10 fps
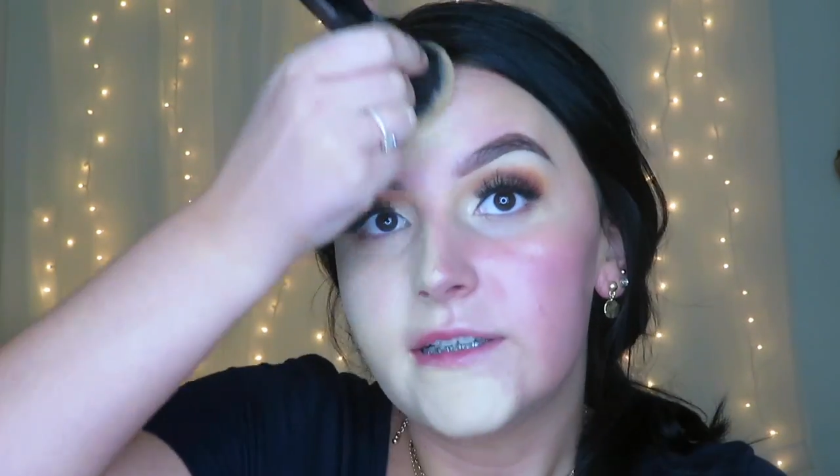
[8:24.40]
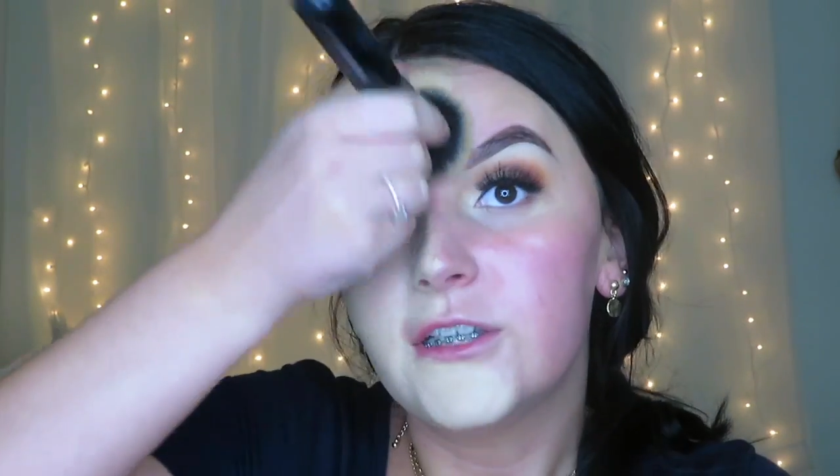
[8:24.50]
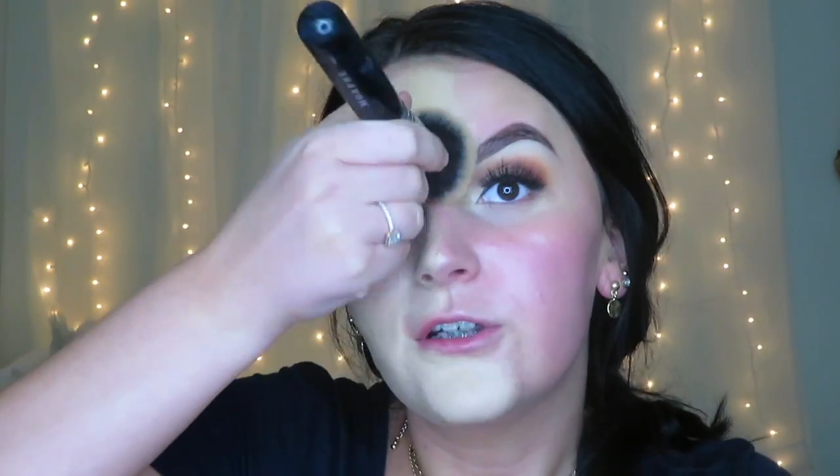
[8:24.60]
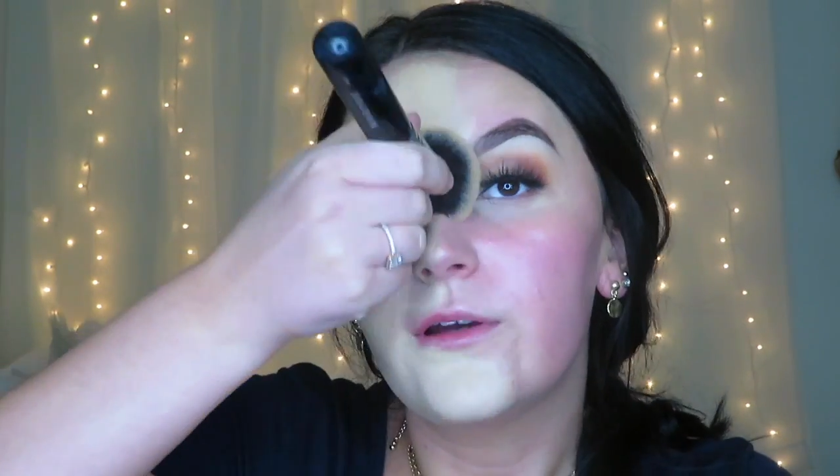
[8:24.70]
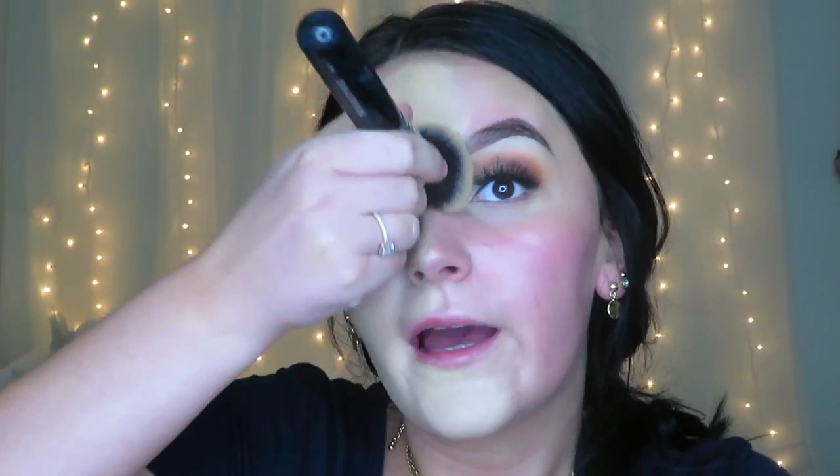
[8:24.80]
I
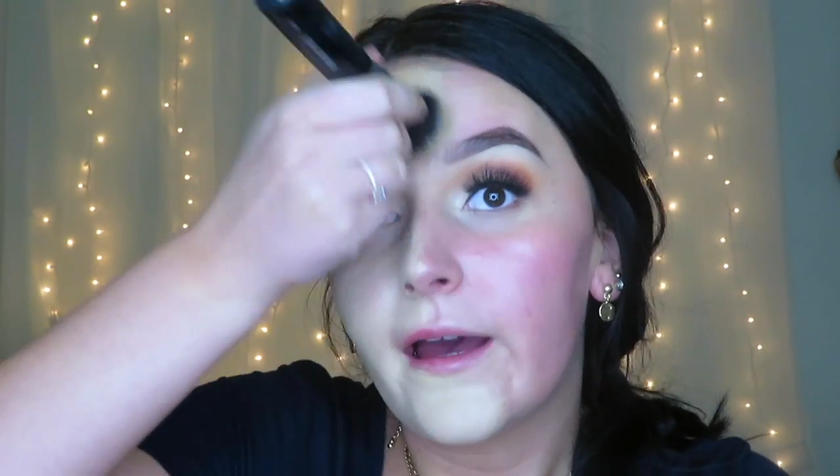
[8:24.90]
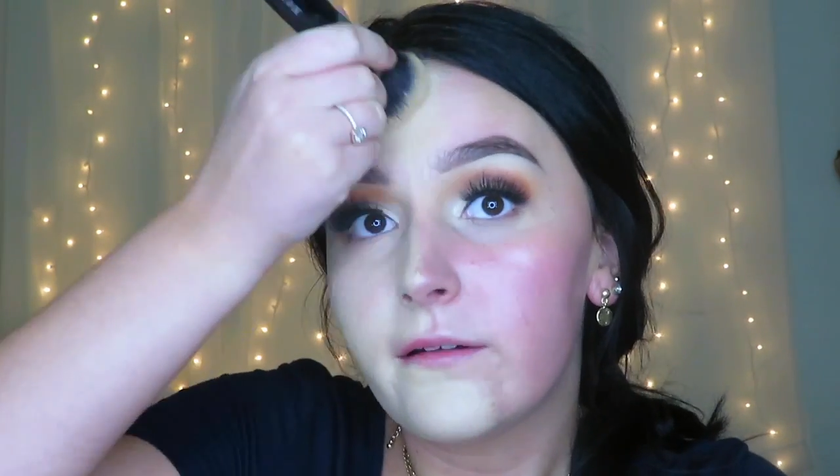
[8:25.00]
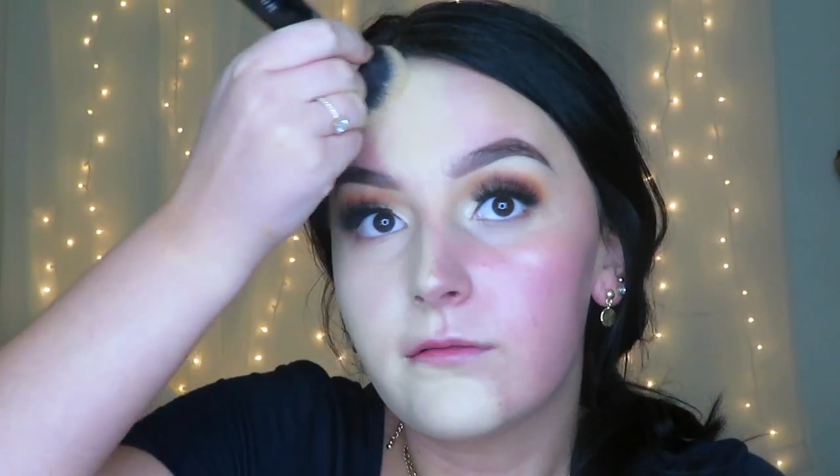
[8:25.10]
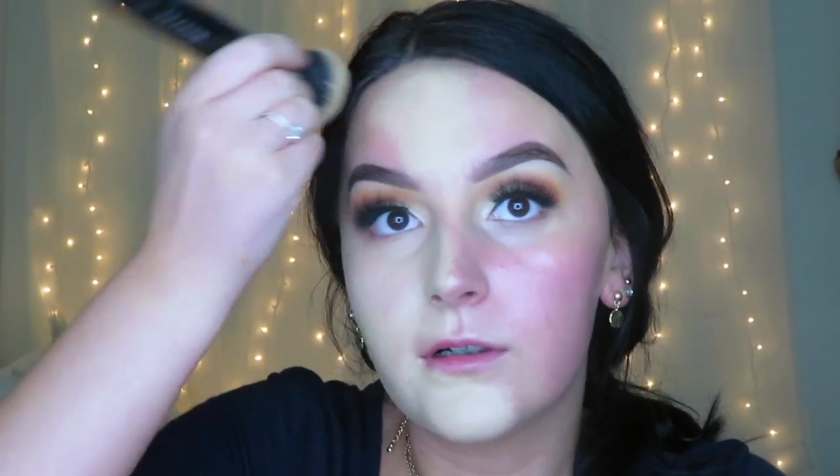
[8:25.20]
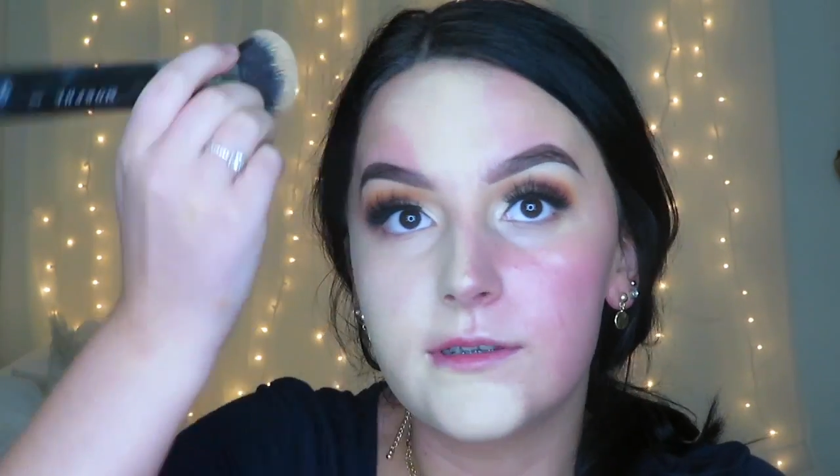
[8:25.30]
do
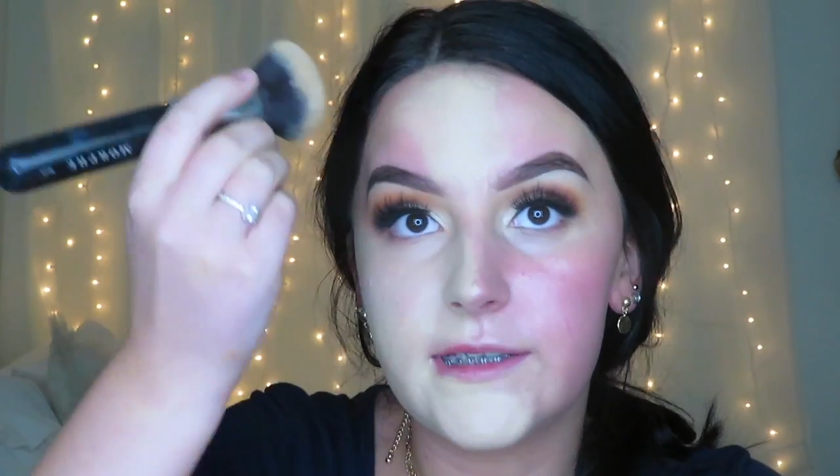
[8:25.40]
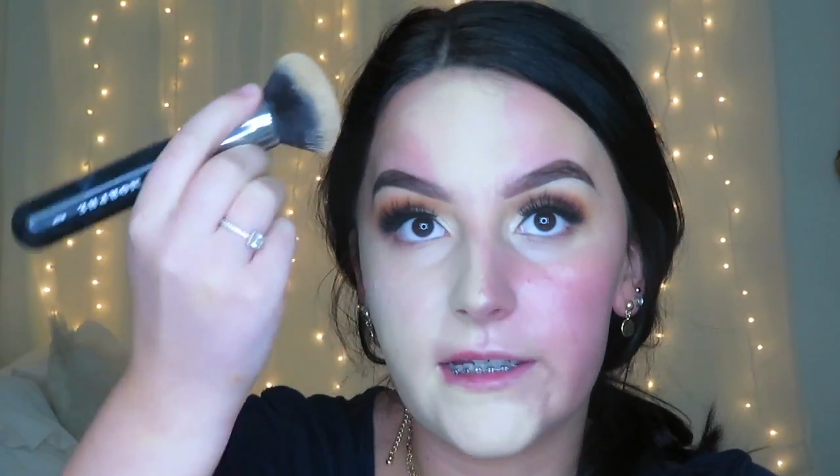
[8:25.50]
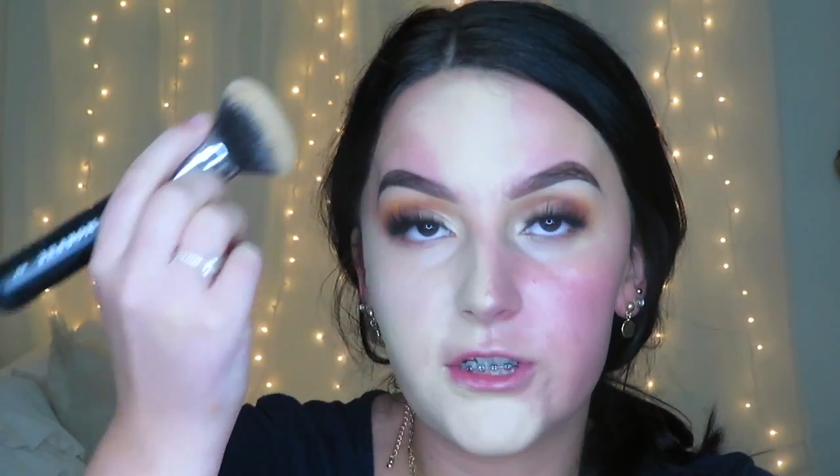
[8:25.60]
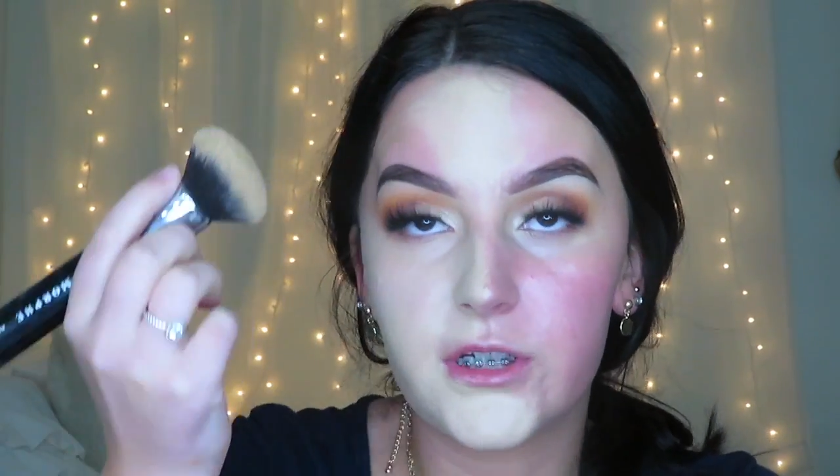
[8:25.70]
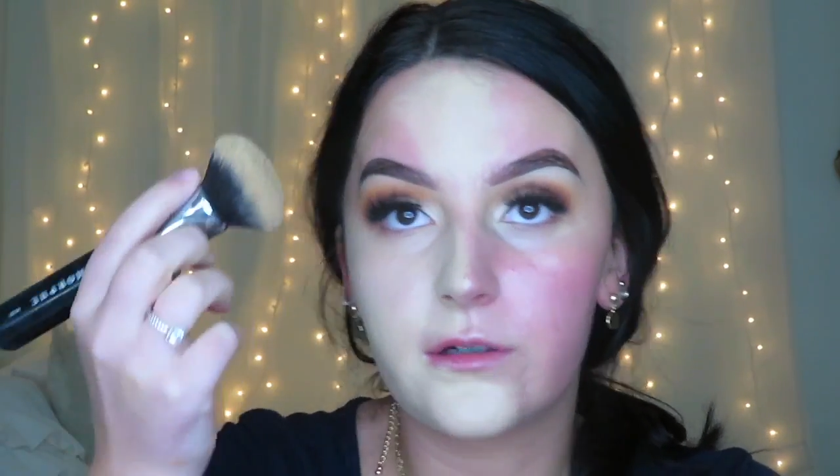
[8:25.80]
have
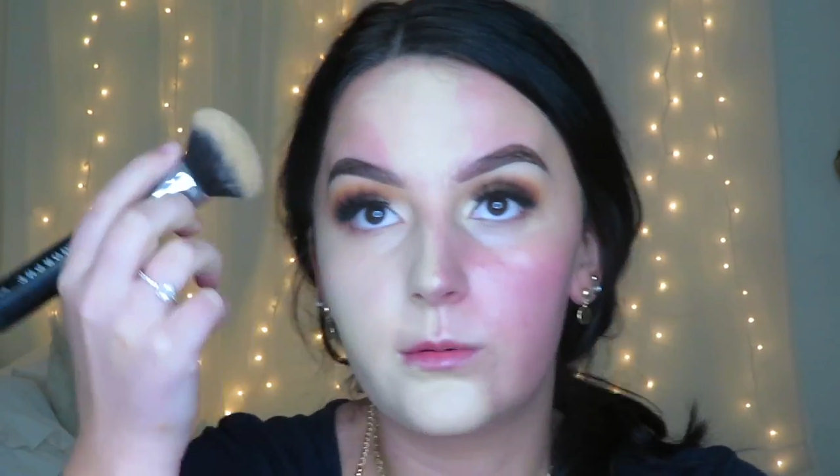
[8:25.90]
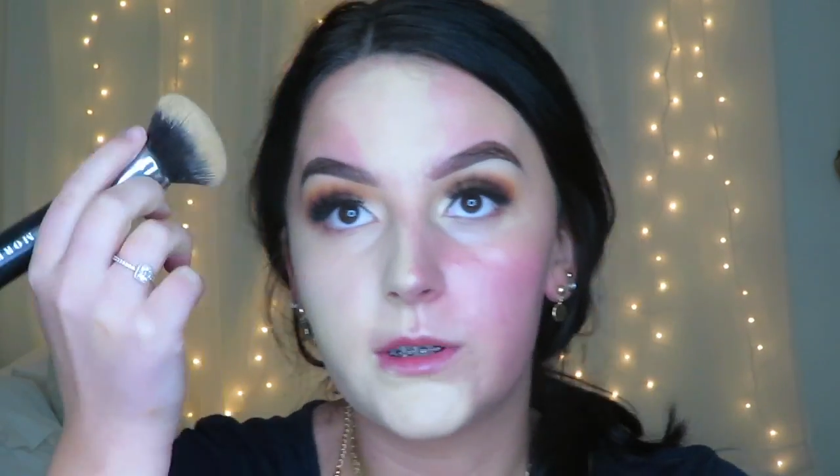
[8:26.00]
rosacea,